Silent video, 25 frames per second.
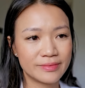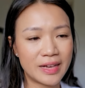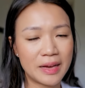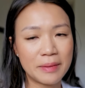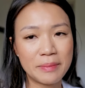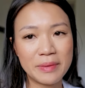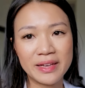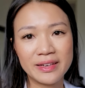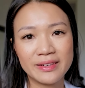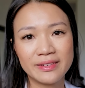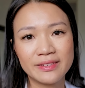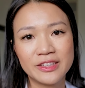I
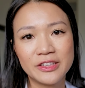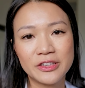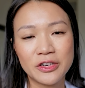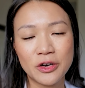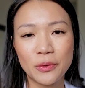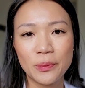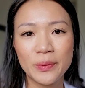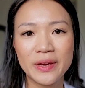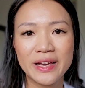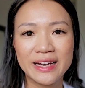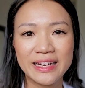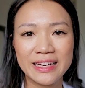mean, you
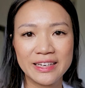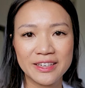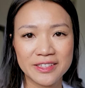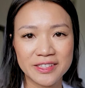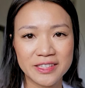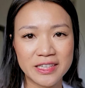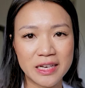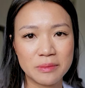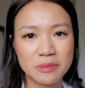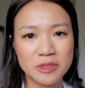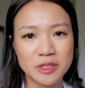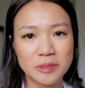know, we are in the
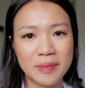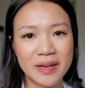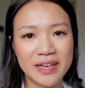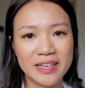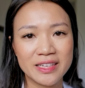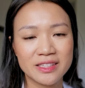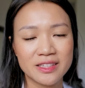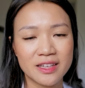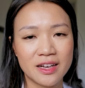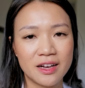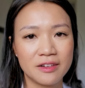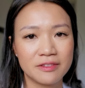same
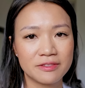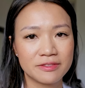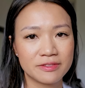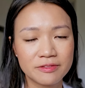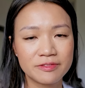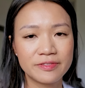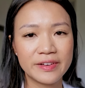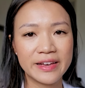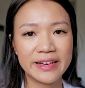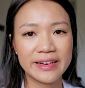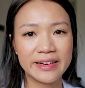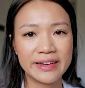space of
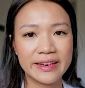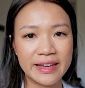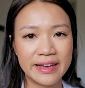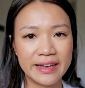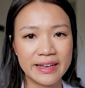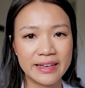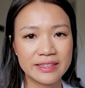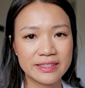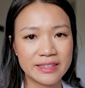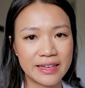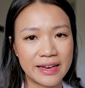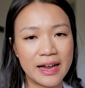
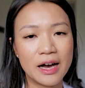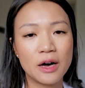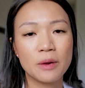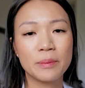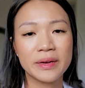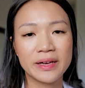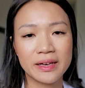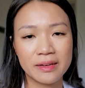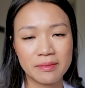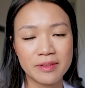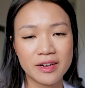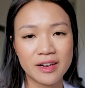fitness and
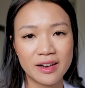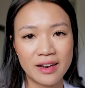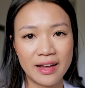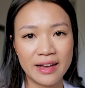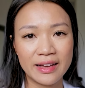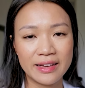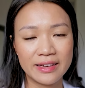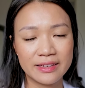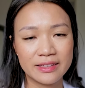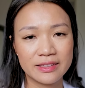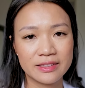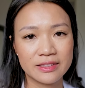helping
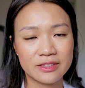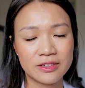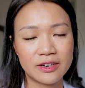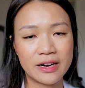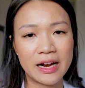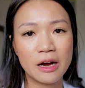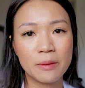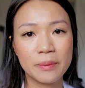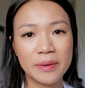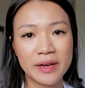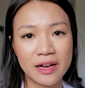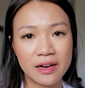clients or
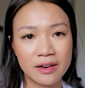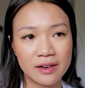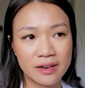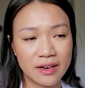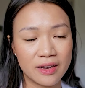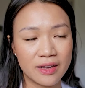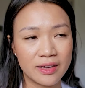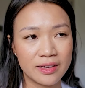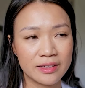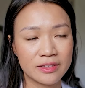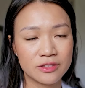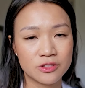helping our
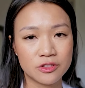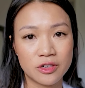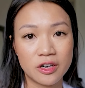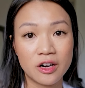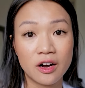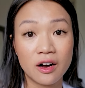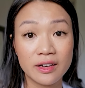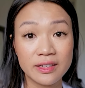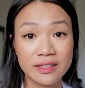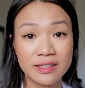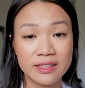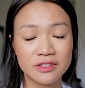clients
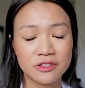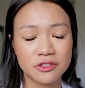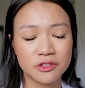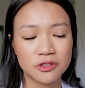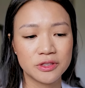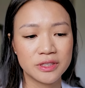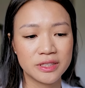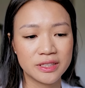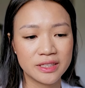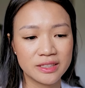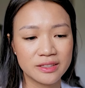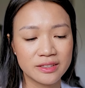or audience
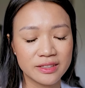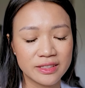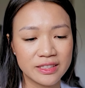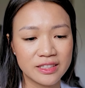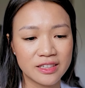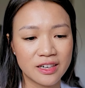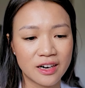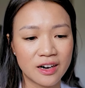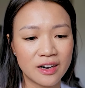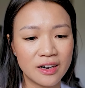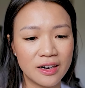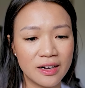to heal
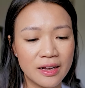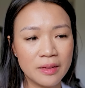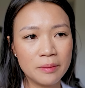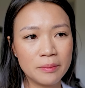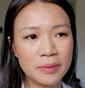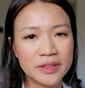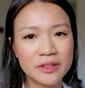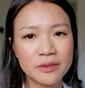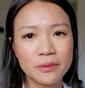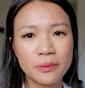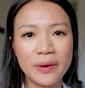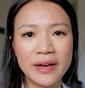DR.
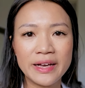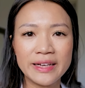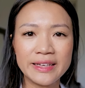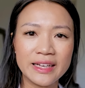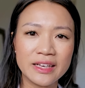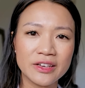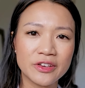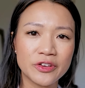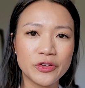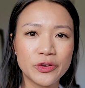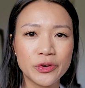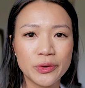But the way
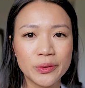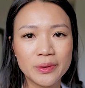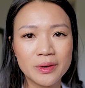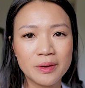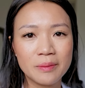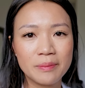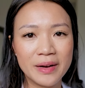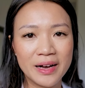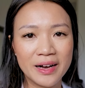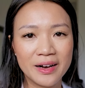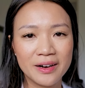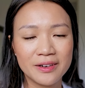they cue
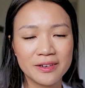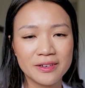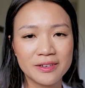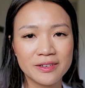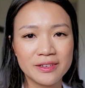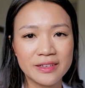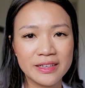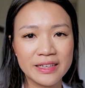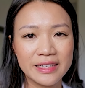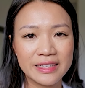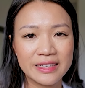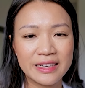
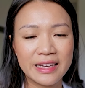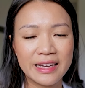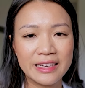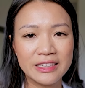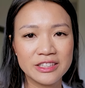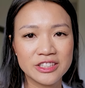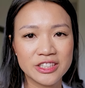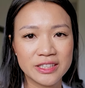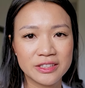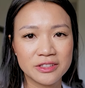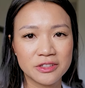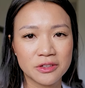about
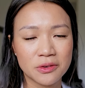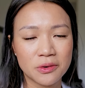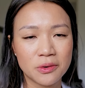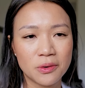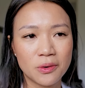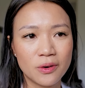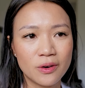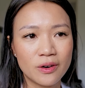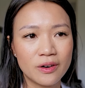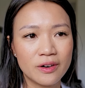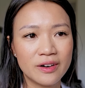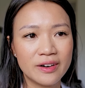engaging the
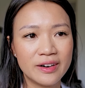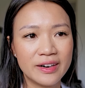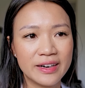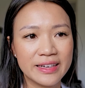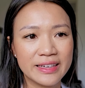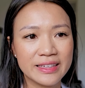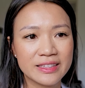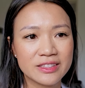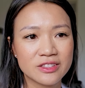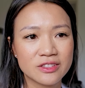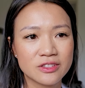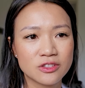core
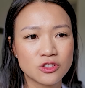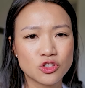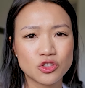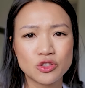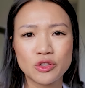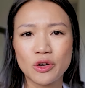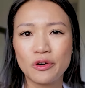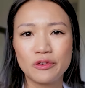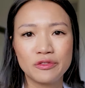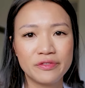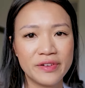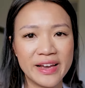is
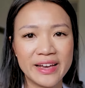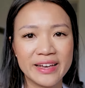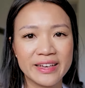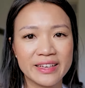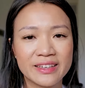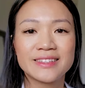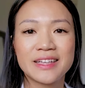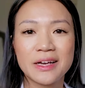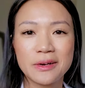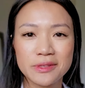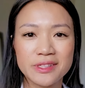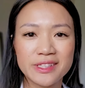so
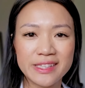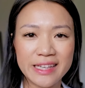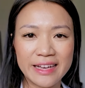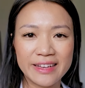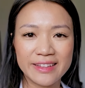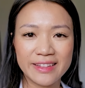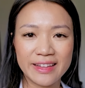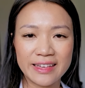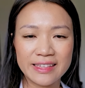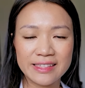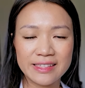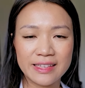fake. They will
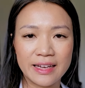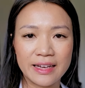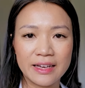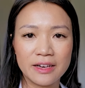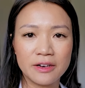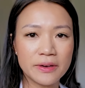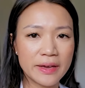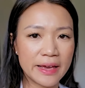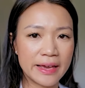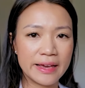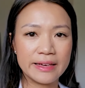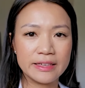say things
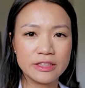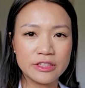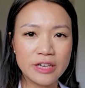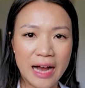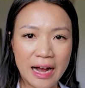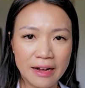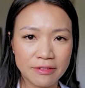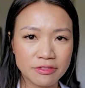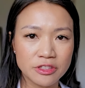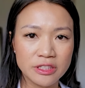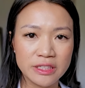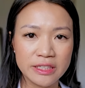like, okay, you
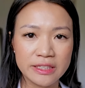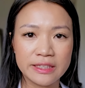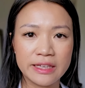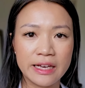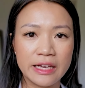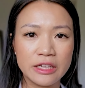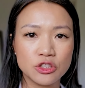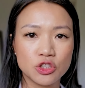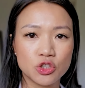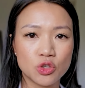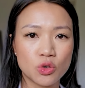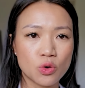have to
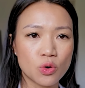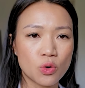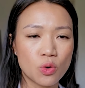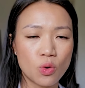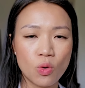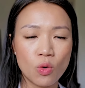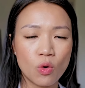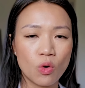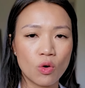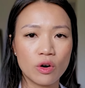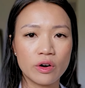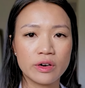engage your
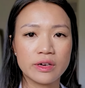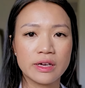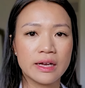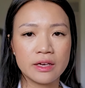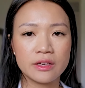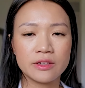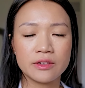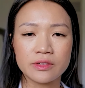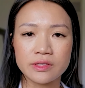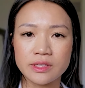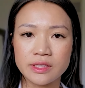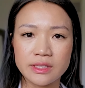core,
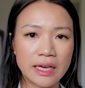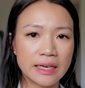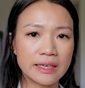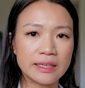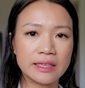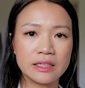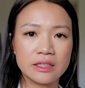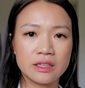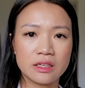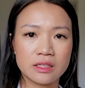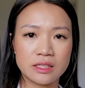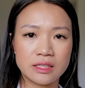you know,
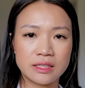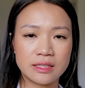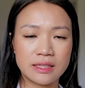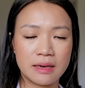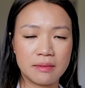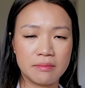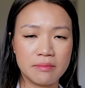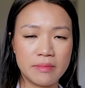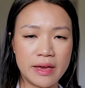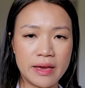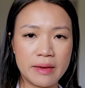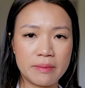suck in your
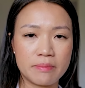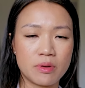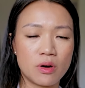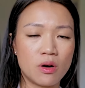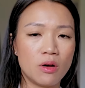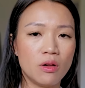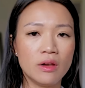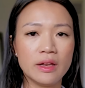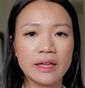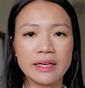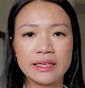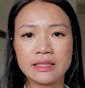stomach,
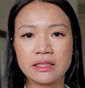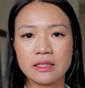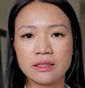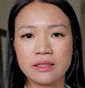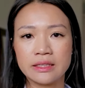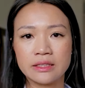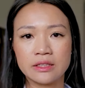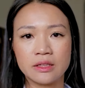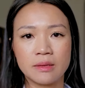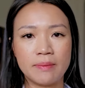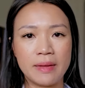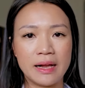pulling
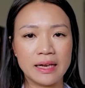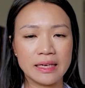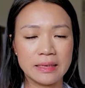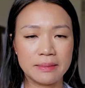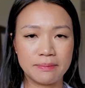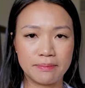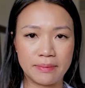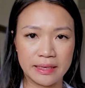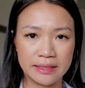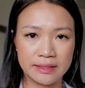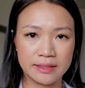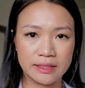in the
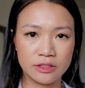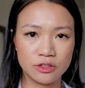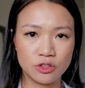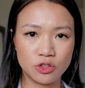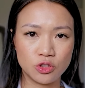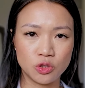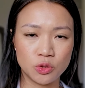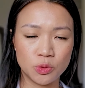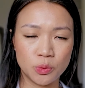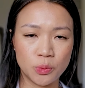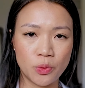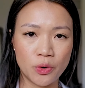belly button
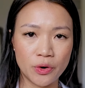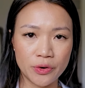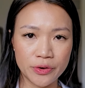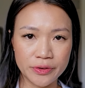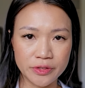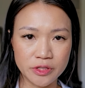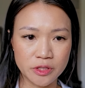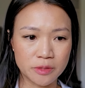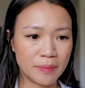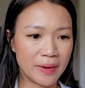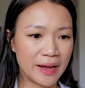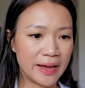toward
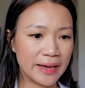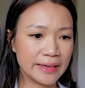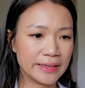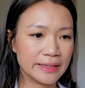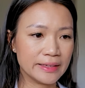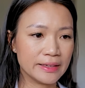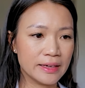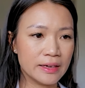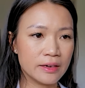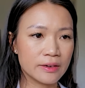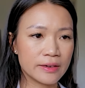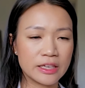your
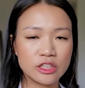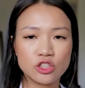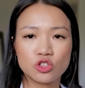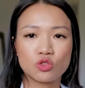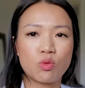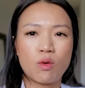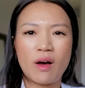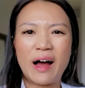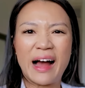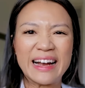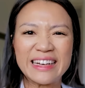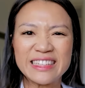spine. Okay,
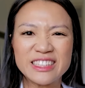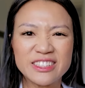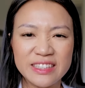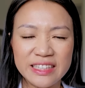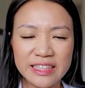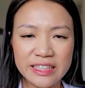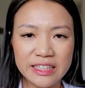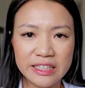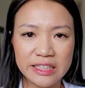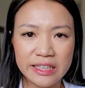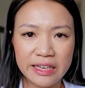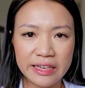try
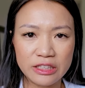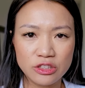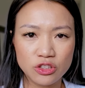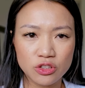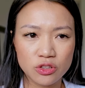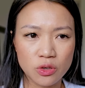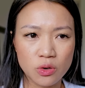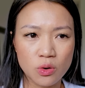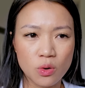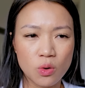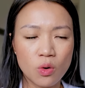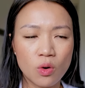to engage
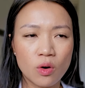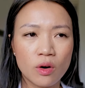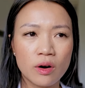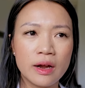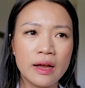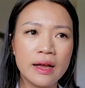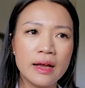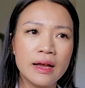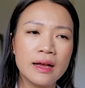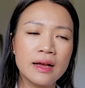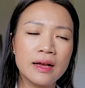your core.